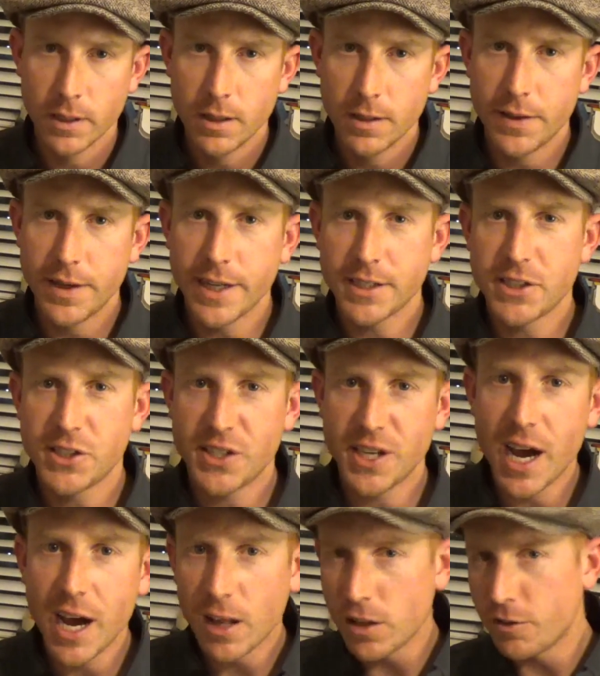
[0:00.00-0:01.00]
The next
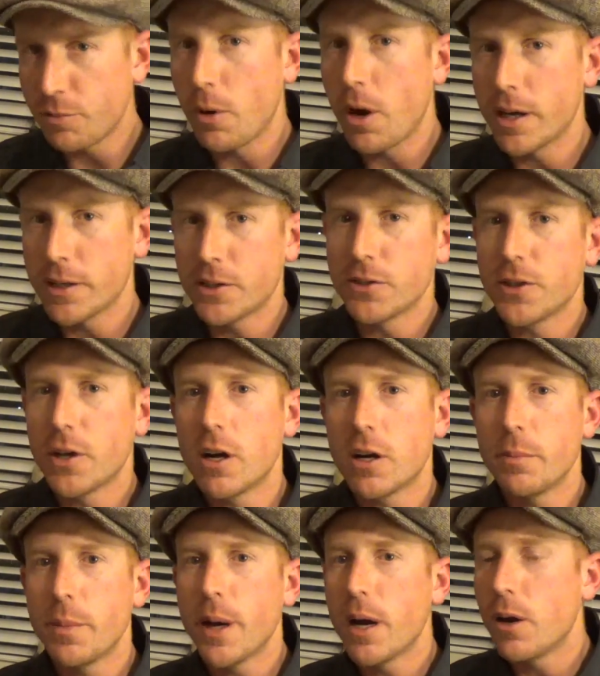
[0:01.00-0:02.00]
style of products I'll
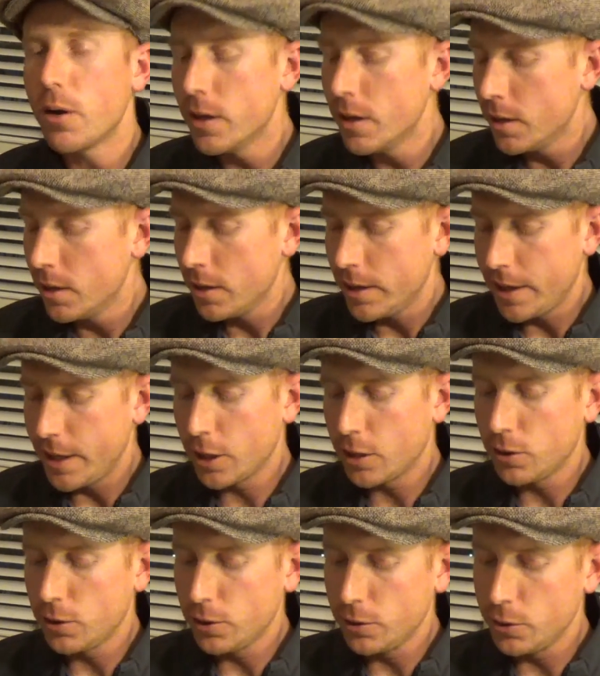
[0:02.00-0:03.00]
talk about
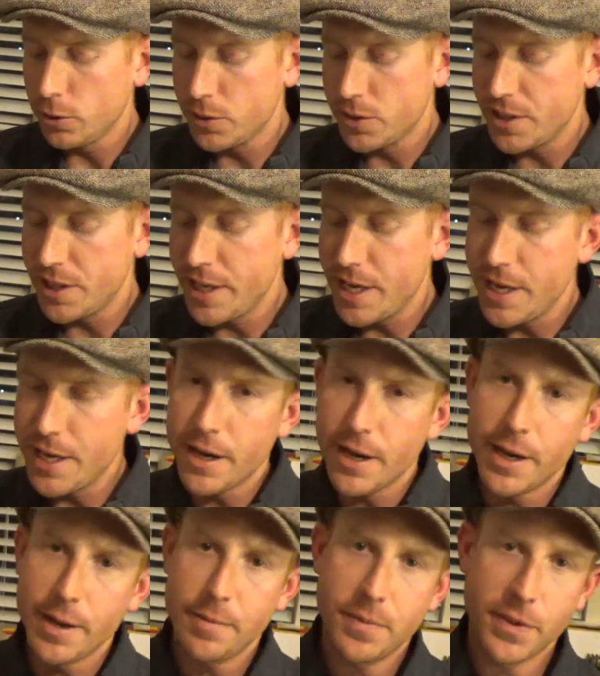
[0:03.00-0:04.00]
includes
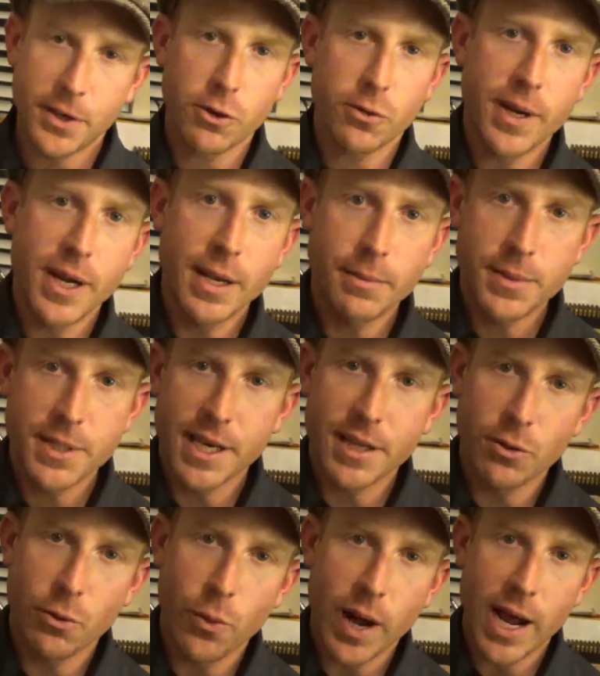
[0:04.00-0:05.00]
the creams
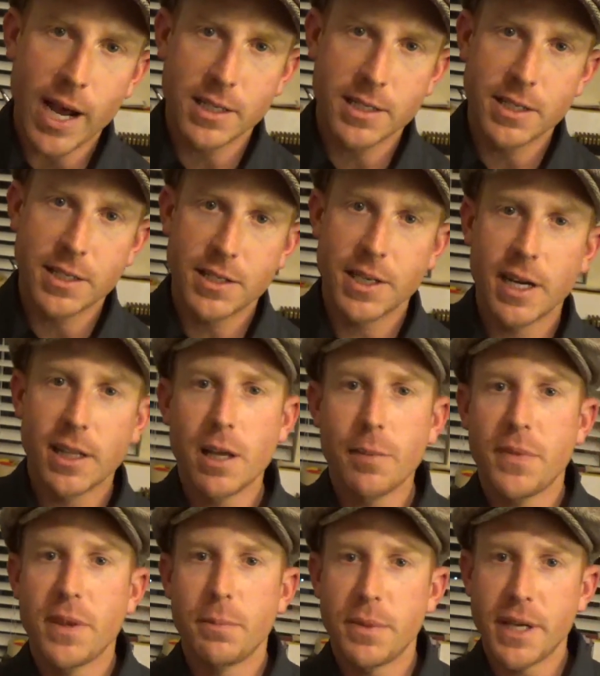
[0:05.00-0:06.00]
and the waxes, and I
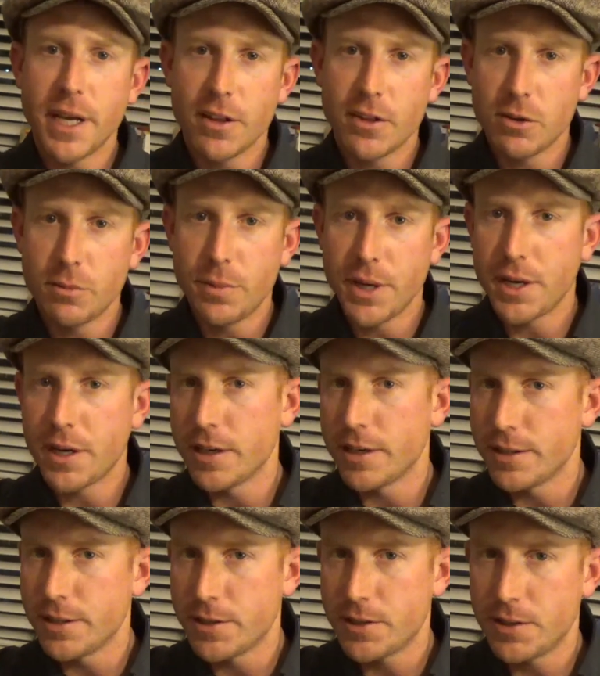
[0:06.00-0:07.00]
lump them together
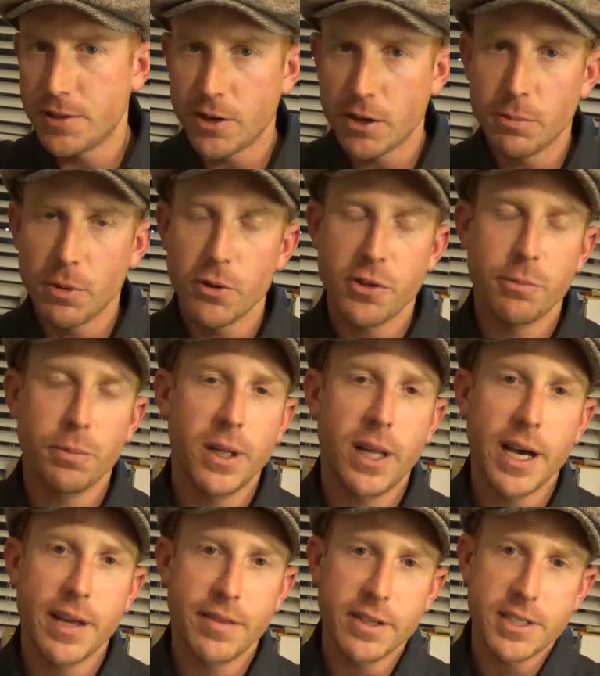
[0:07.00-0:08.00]
because they're both
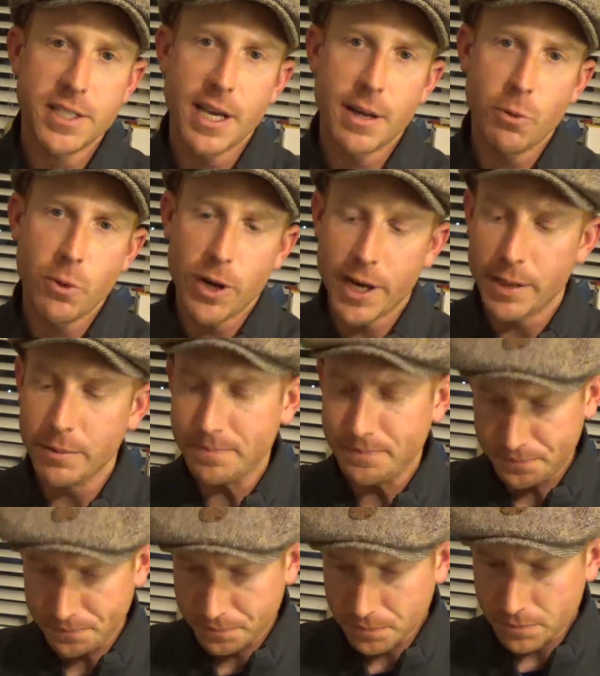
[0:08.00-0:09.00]
applied the same way.
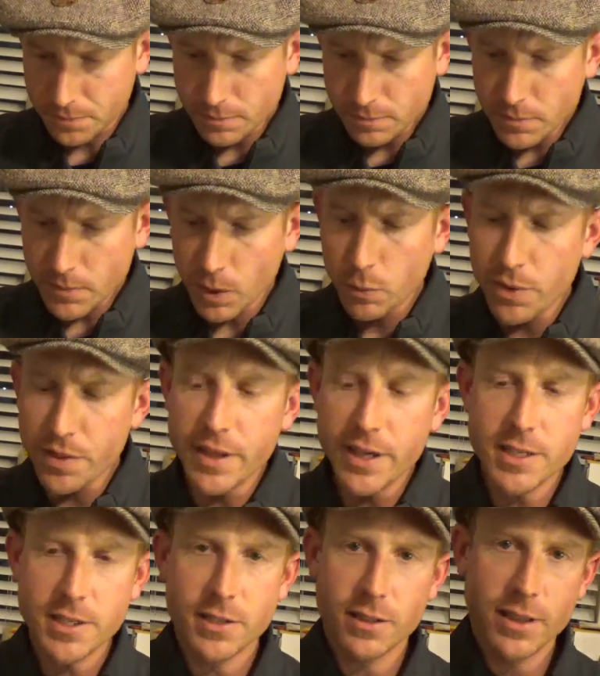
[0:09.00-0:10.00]
With
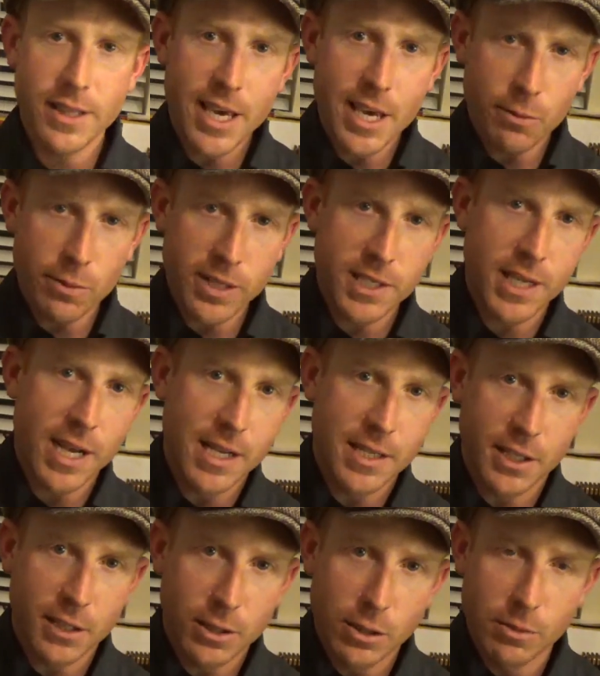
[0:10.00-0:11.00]
this Lee
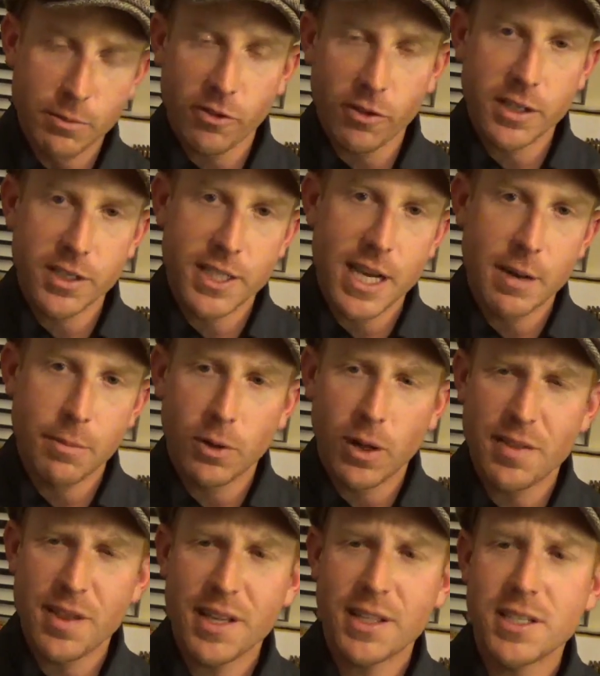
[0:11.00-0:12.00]
resizing lube, for example,
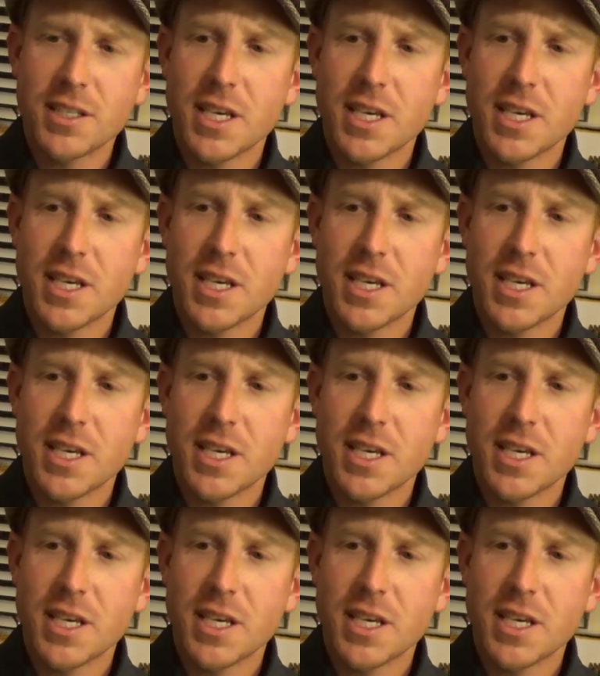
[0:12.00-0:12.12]
I think this